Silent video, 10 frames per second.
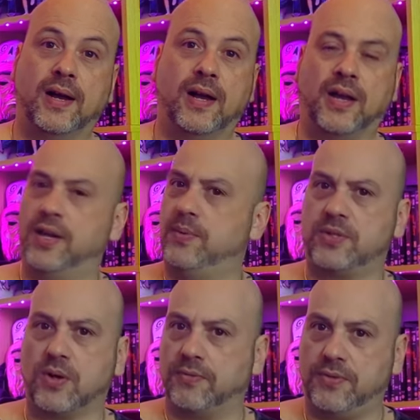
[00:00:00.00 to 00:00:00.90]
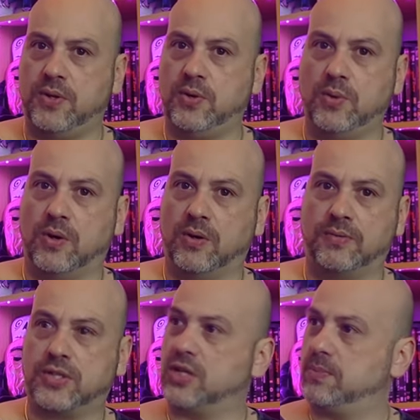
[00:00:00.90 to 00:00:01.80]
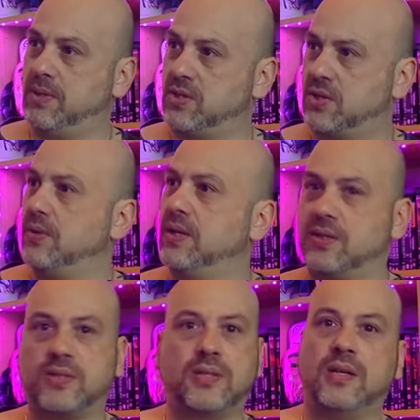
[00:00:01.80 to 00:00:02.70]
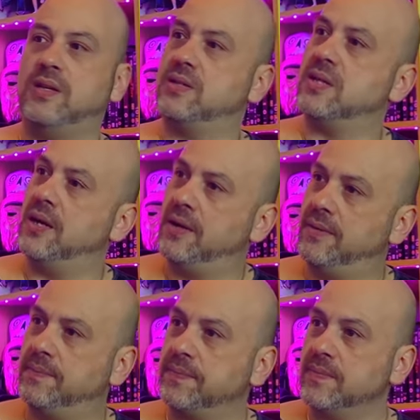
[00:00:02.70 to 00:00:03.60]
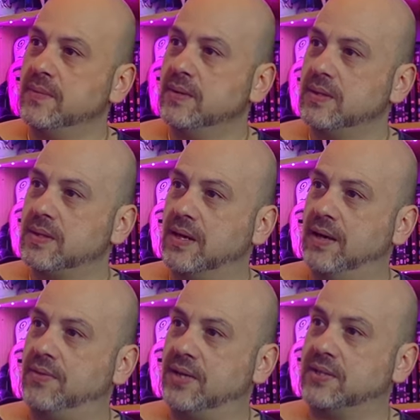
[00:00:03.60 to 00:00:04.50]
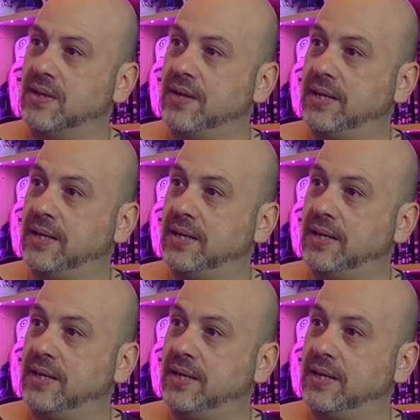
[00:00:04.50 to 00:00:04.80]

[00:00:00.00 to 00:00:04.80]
uh, I know he's got a few of Shakespeare's sonnets that he's done, and things like